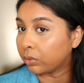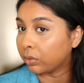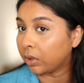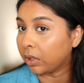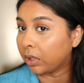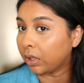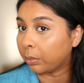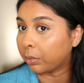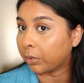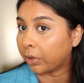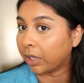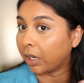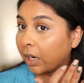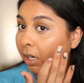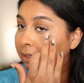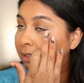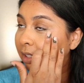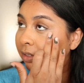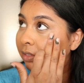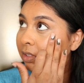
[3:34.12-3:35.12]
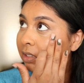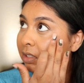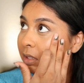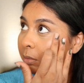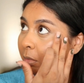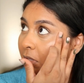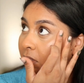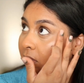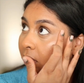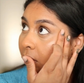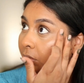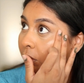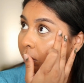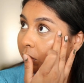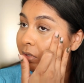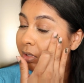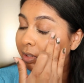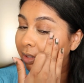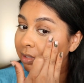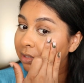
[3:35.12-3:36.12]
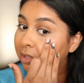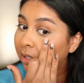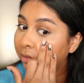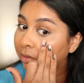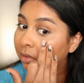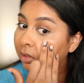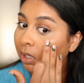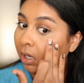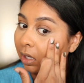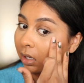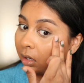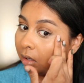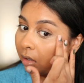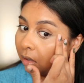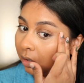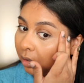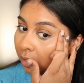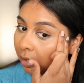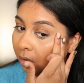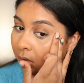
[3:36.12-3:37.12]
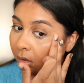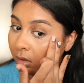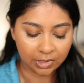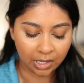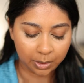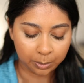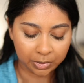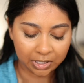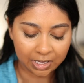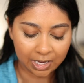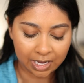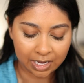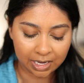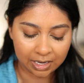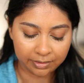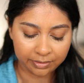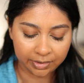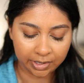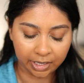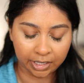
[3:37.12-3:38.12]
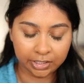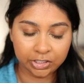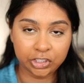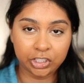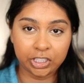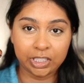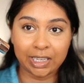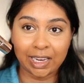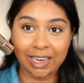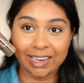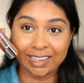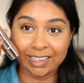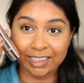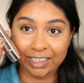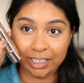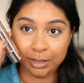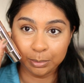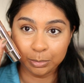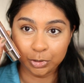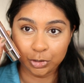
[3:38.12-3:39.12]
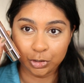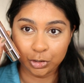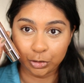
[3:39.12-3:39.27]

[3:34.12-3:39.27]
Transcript: really pretty. I definitely see myself using this every day. Then we have a cheek and lip